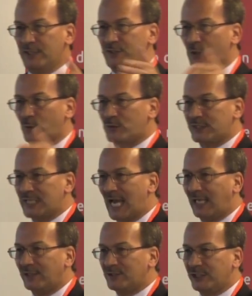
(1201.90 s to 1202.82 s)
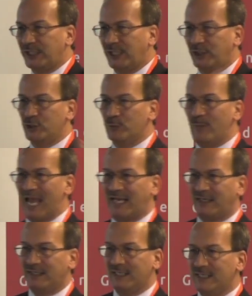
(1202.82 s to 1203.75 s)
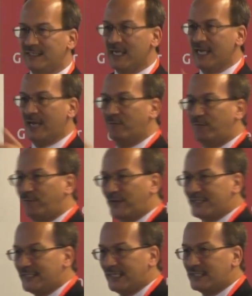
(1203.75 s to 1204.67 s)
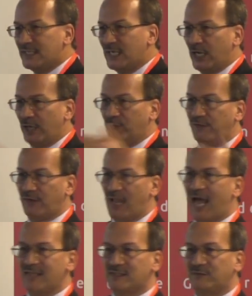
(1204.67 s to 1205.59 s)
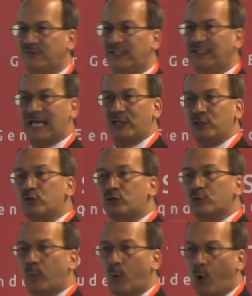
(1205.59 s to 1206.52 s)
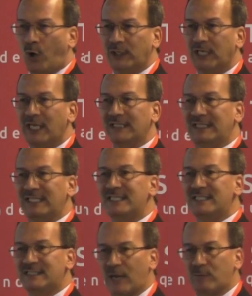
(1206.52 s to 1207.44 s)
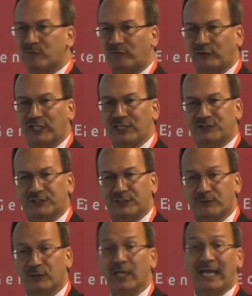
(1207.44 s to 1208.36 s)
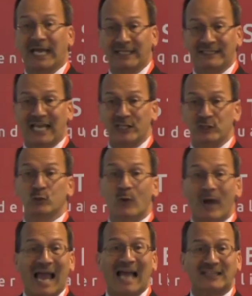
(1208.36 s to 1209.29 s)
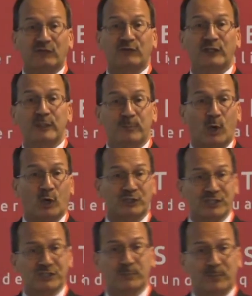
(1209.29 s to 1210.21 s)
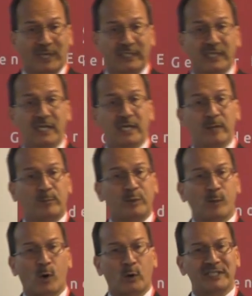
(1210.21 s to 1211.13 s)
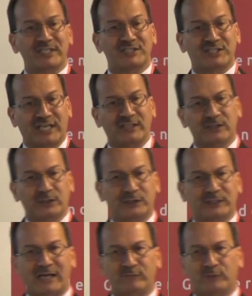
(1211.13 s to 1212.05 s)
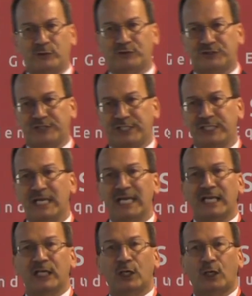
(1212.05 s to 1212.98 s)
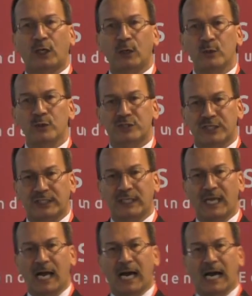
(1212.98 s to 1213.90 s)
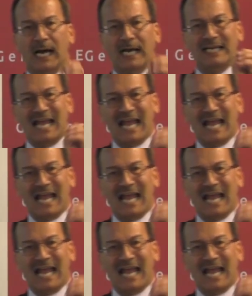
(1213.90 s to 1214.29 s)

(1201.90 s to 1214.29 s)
in sociology, in humanities, in physics, in philosophy, that you support support these types of initiatives and that you actively participate in promoting gender diversity, inclusion, uh,